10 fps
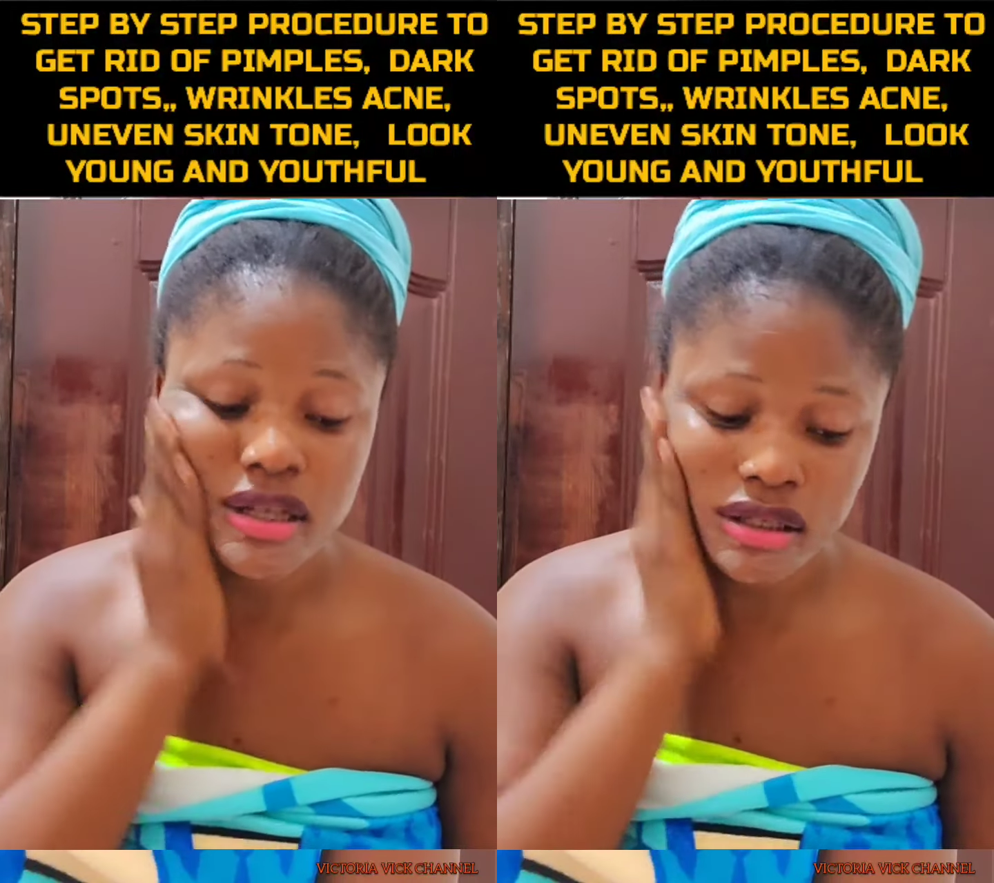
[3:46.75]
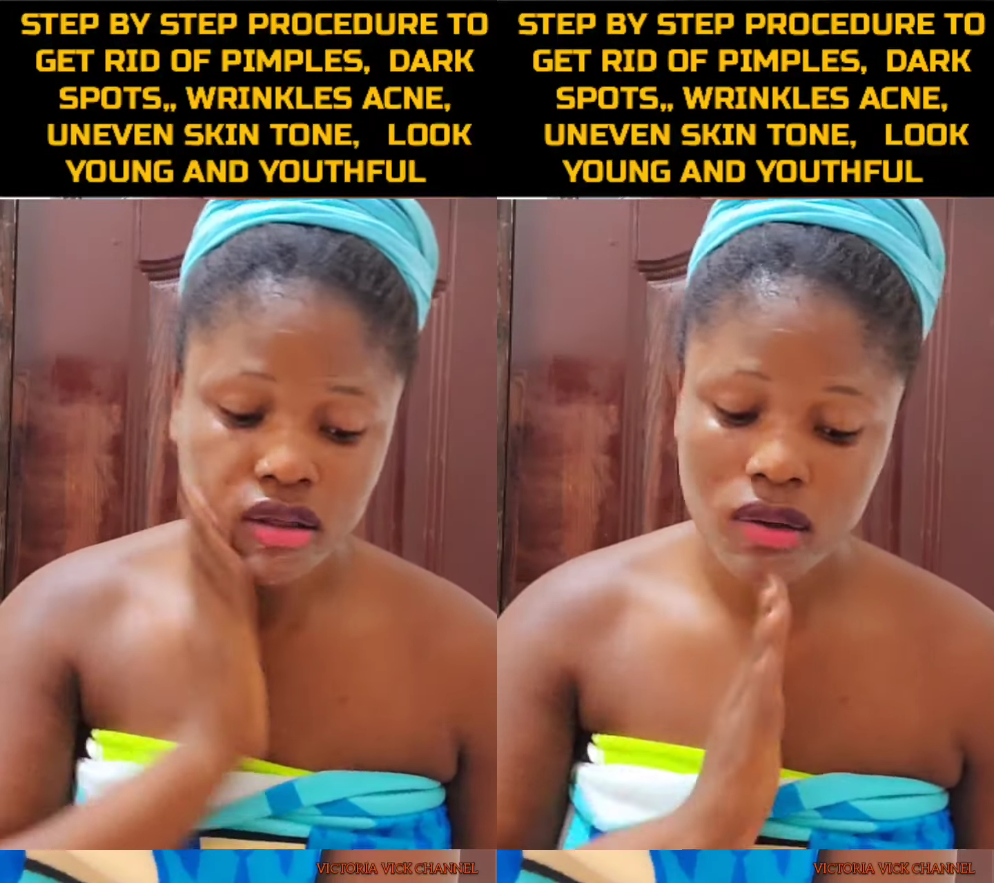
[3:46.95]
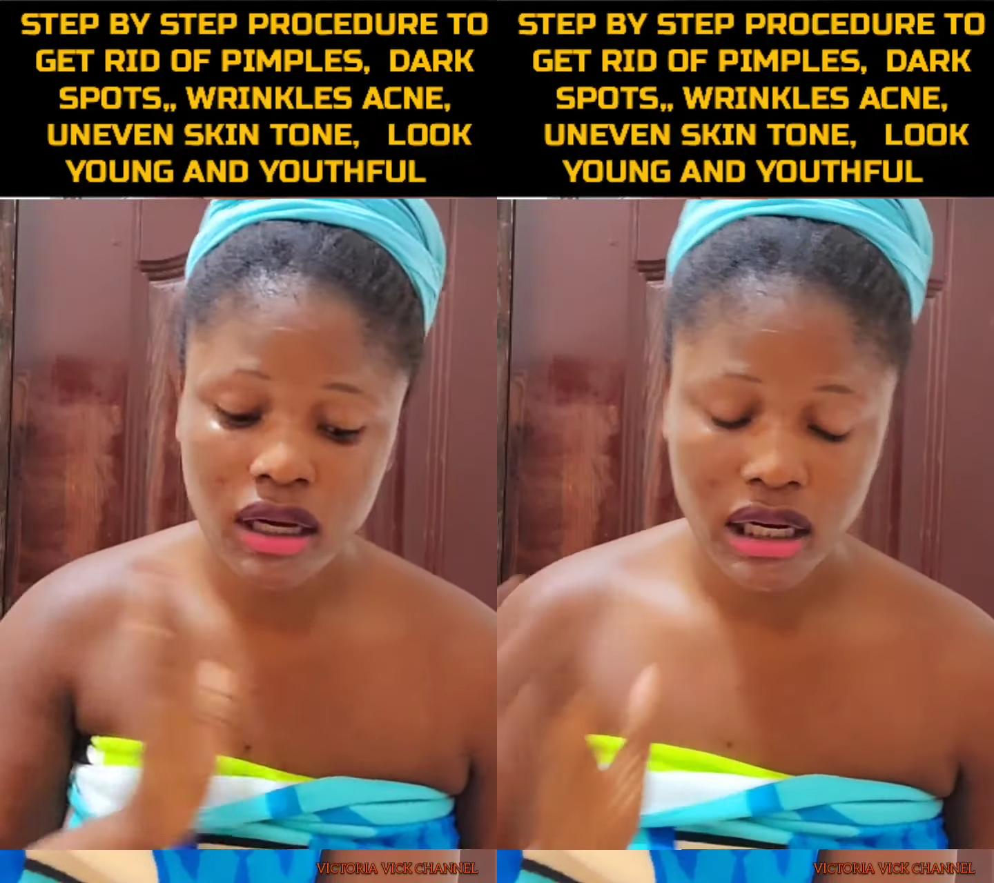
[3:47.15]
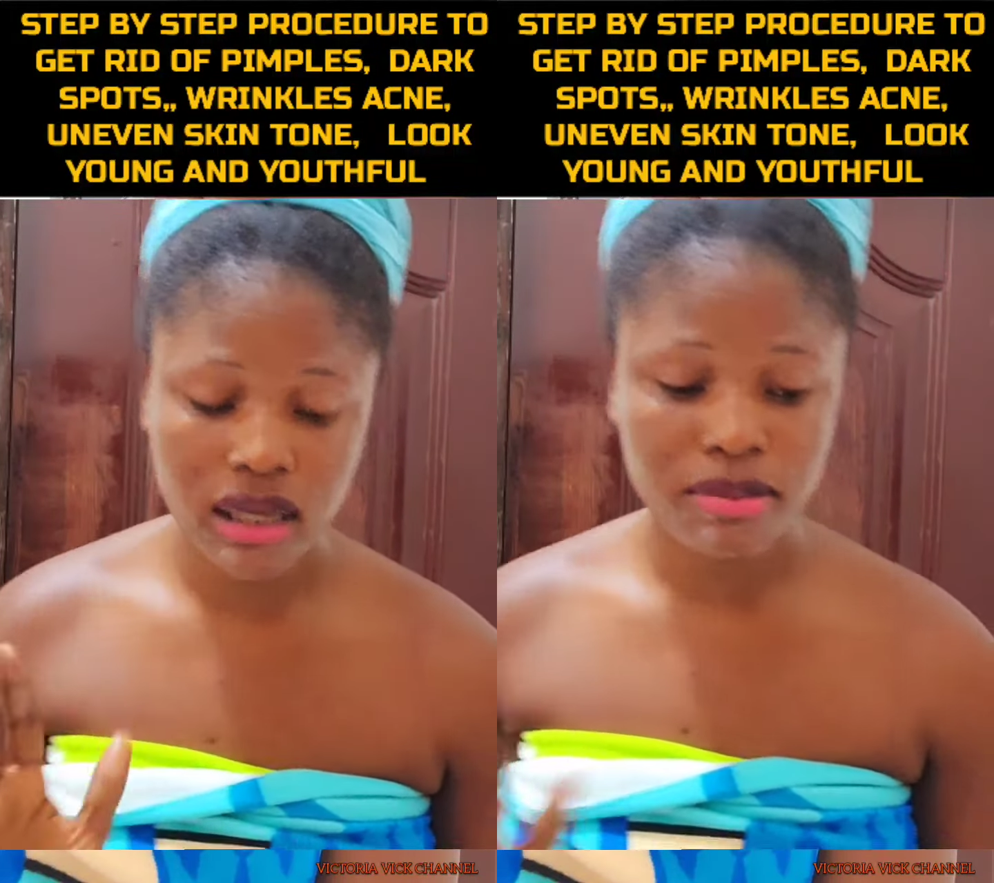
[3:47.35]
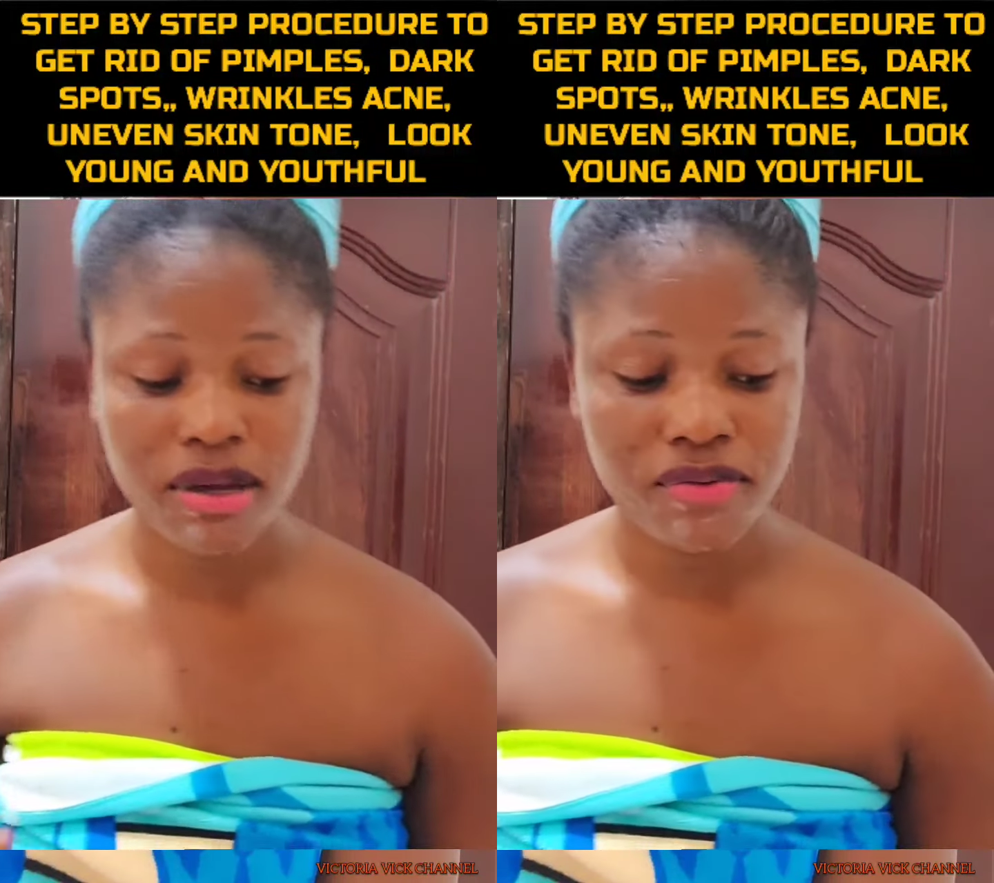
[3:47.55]
to
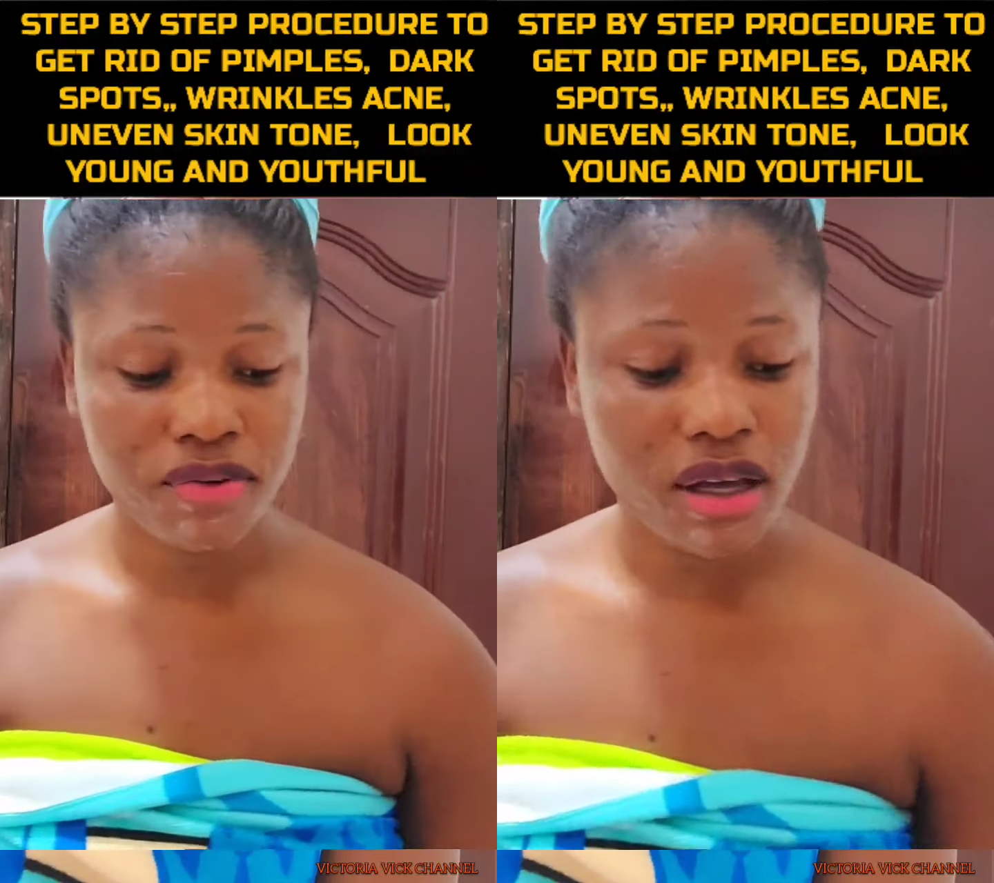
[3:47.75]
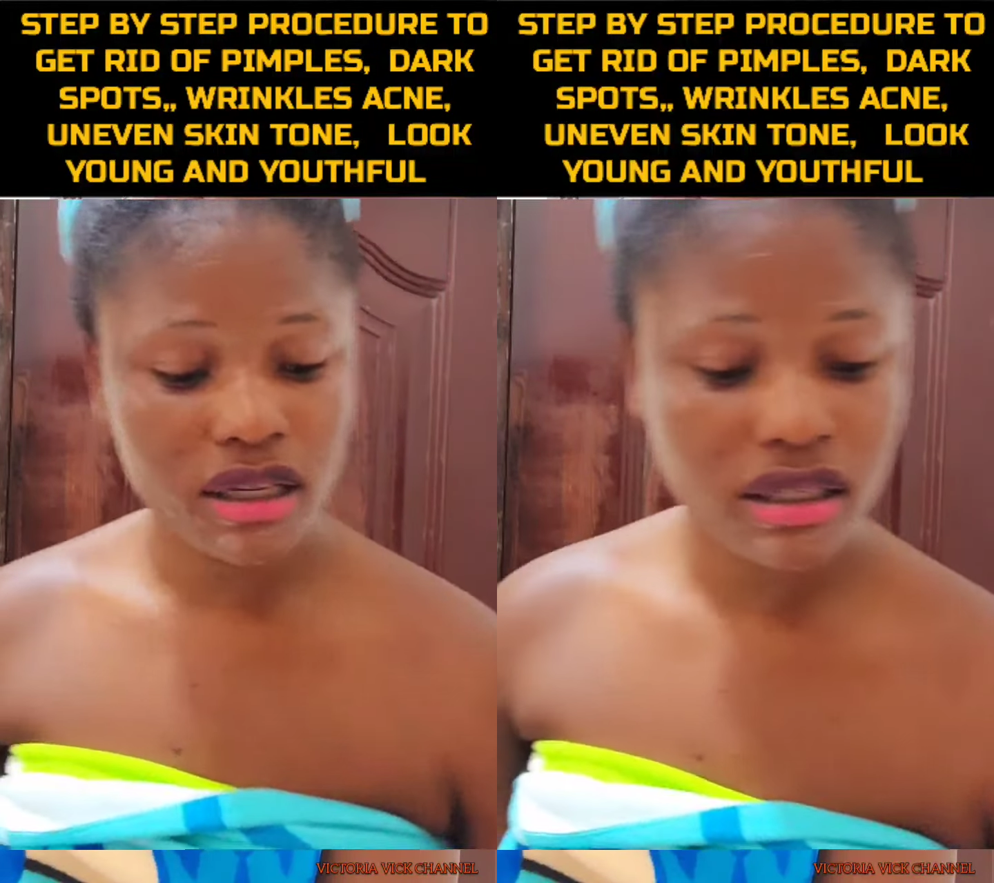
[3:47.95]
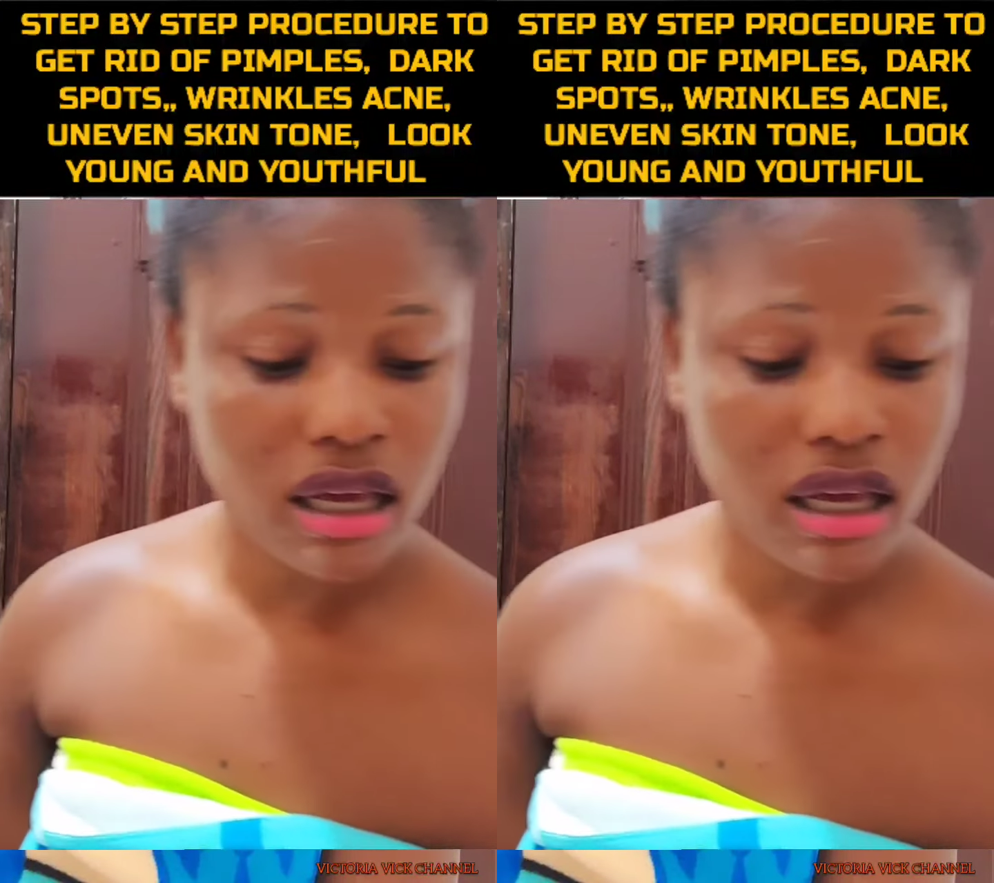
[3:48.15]
clean my face,